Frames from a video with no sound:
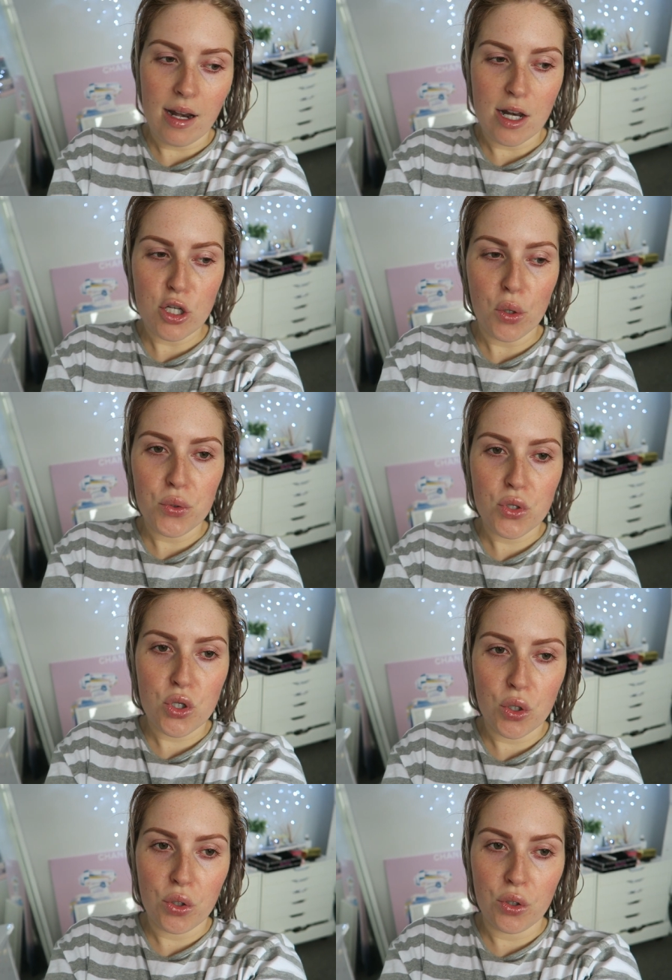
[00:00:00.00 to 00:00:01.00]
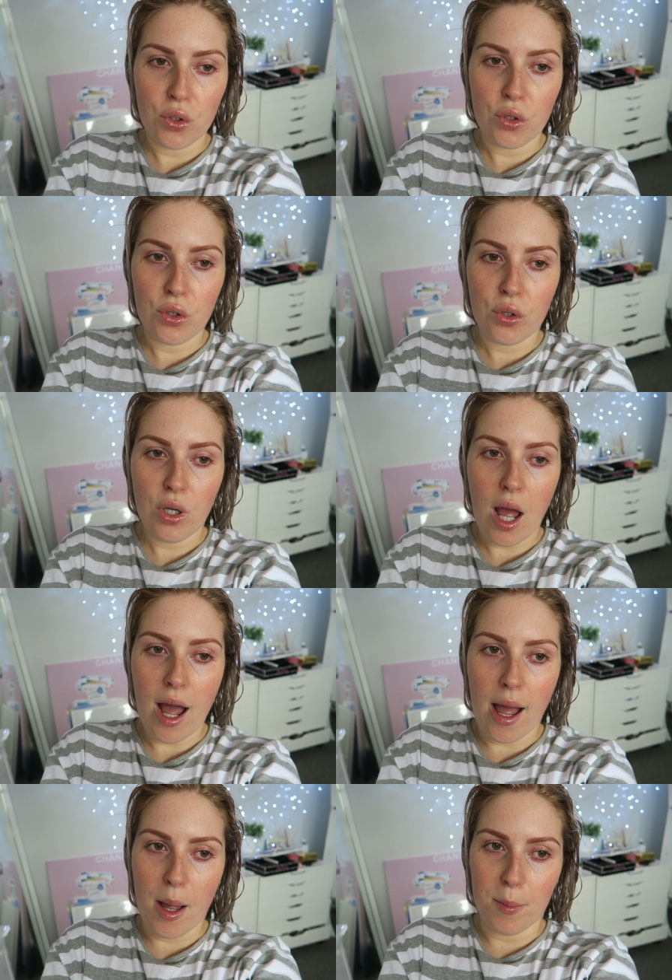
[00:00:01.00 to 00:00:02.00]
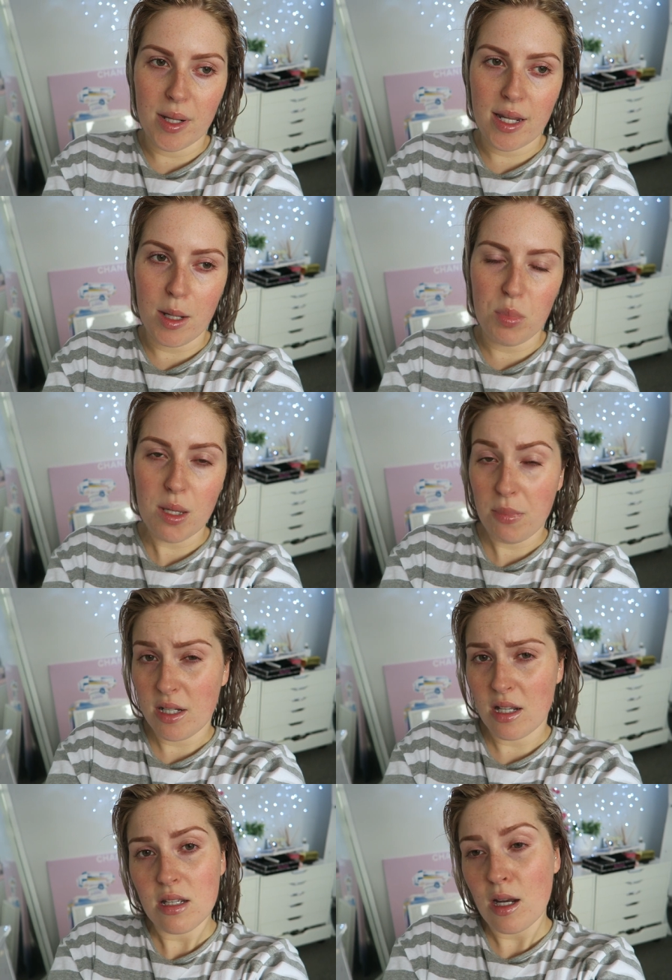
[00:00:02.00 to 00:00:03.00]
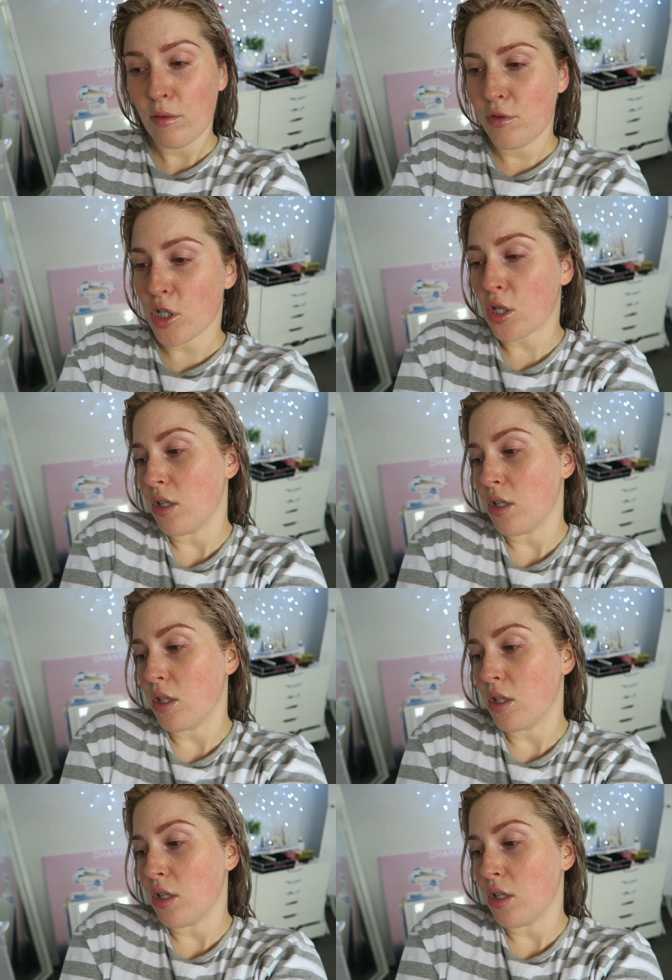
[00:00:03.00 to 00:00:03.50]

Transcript: and I chose to um, get pet beds and stuff just